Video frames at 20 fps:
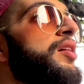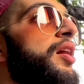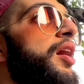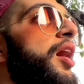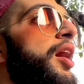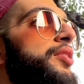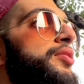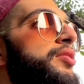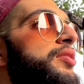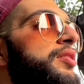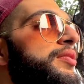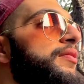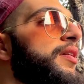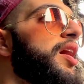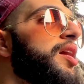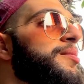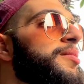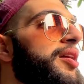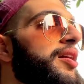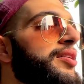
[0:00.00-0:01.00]
I don't know
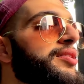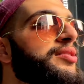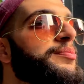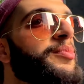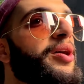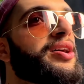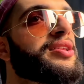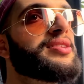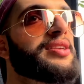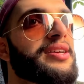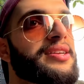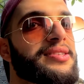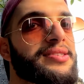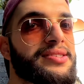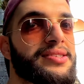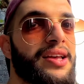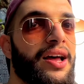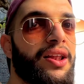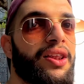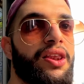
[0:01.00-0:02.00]
why, but
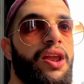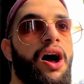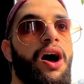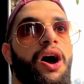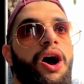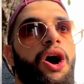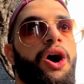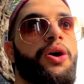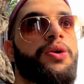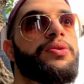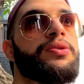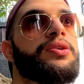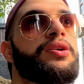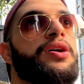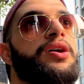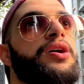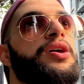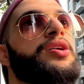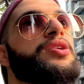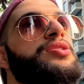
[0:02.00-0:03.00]
it's low.
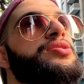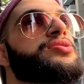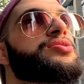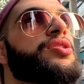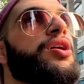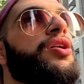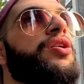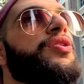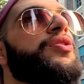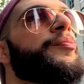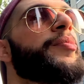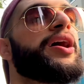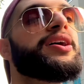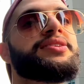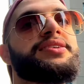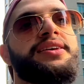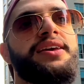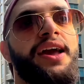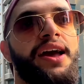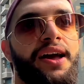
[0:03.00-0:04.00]
So,
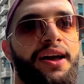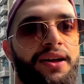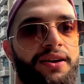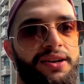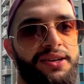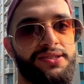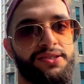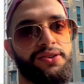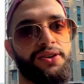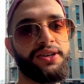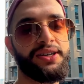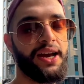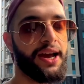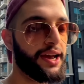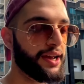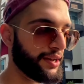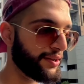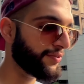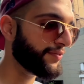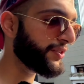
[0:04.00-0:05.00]
but here it's
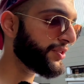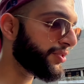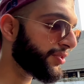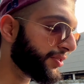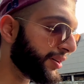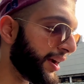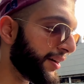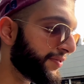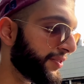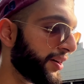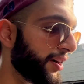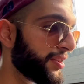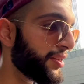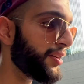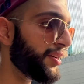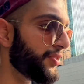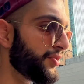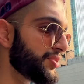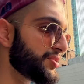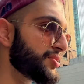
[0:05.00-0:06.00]
okay. Videography on
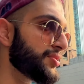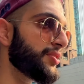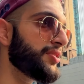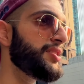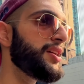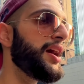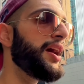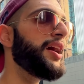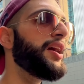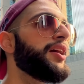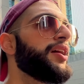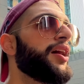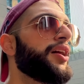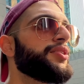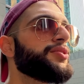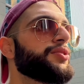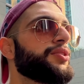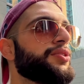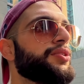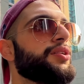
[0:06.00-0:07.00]
here, it's okay.
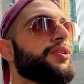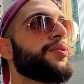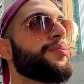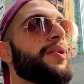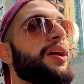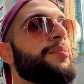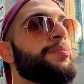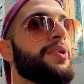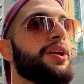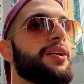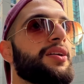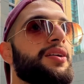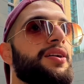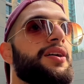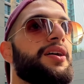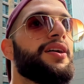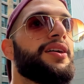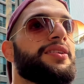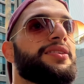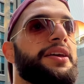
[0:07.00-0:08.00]
I don't know, maybe
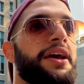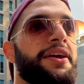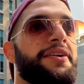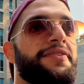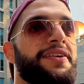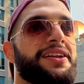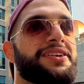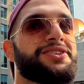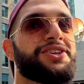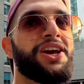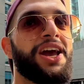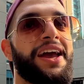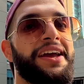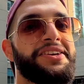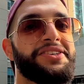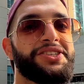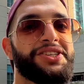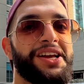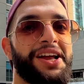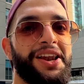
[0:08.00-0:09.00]
they will
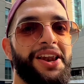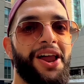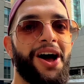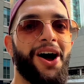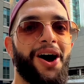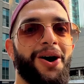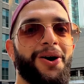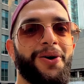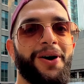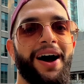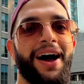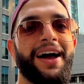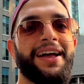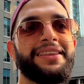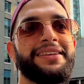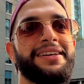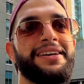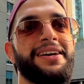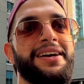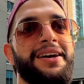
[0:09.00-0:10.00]
change the law and